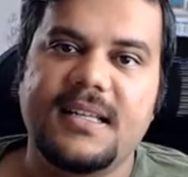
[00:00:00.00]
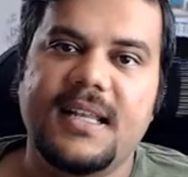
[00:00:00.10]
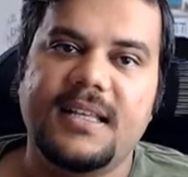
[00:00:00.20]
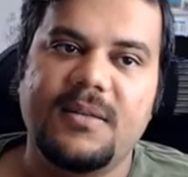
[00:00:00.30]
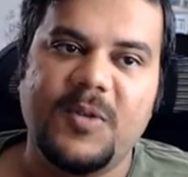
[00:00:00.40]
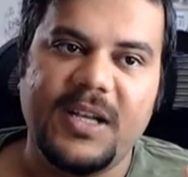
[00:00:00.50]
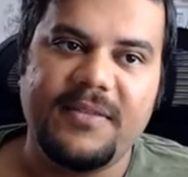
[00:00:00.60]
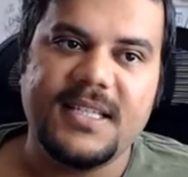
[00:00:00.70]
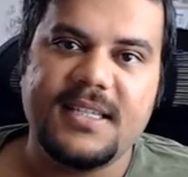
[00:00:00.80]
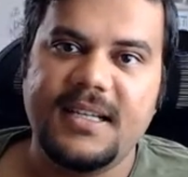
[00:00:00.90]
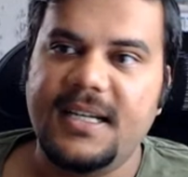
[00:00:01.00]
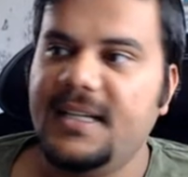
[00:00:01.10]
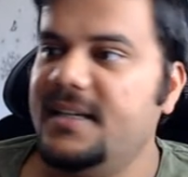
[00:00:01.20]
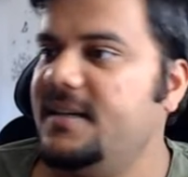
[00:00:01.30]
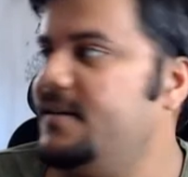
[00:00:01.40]
like the motivation
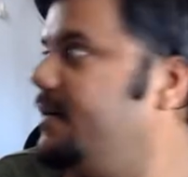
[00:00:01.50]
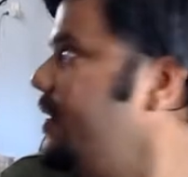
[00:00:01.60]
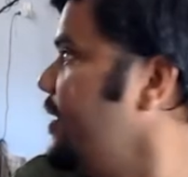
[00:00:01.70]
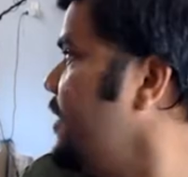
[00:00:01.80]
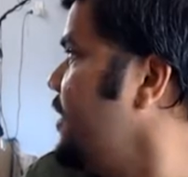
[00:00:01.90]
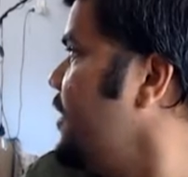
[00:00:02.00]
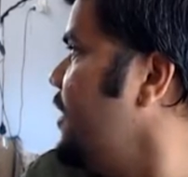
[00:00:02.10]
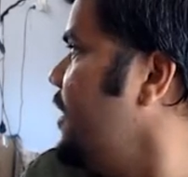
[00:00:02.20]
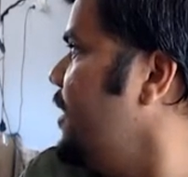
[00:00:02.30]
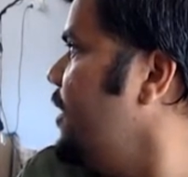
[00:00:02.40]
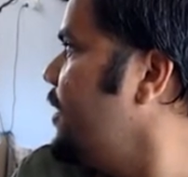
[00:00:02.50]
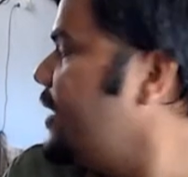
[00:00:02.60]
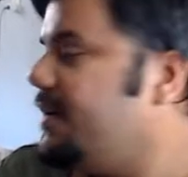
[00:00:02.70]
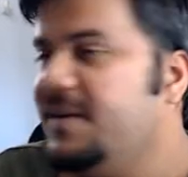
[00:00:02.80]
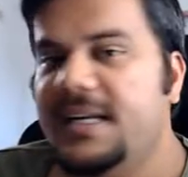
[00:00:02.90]
letter,
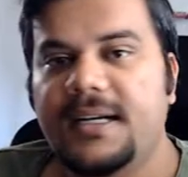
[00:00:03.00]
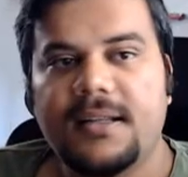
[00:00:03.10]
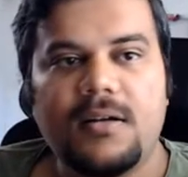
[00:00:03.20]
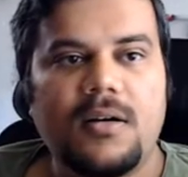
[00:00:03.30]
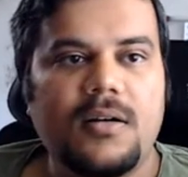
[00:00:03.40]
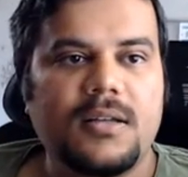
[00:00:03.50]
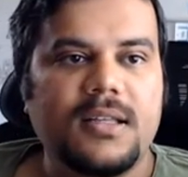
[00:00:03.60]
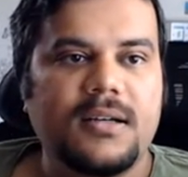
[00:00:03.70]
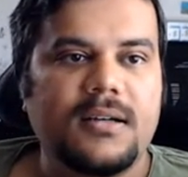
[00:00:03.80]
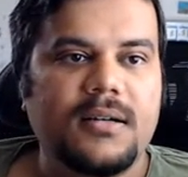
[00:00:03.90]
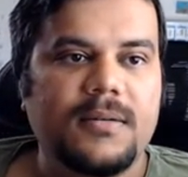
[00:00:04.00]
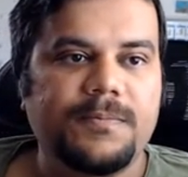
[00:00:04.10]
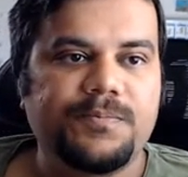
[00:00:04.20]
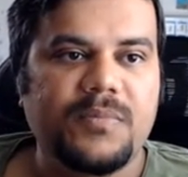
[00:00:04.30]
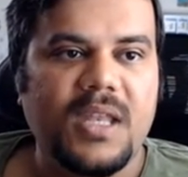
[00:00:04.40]
cover letter, or
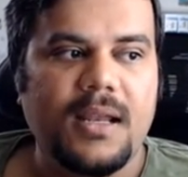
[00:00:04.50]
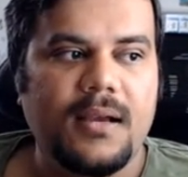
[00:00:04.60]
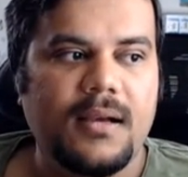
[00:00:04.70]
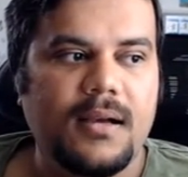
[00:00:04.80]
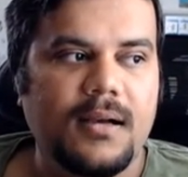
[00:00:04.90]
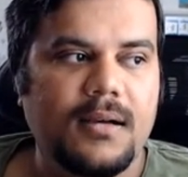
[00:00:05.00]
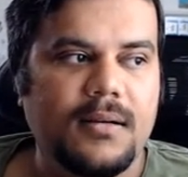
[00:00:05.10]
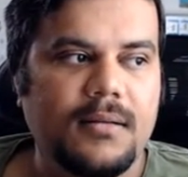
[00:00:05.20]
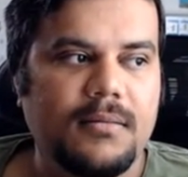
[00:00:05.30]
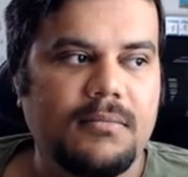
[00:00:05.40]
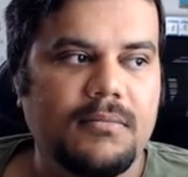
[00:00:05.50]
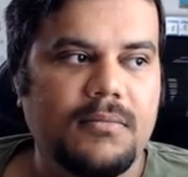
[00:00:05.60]
the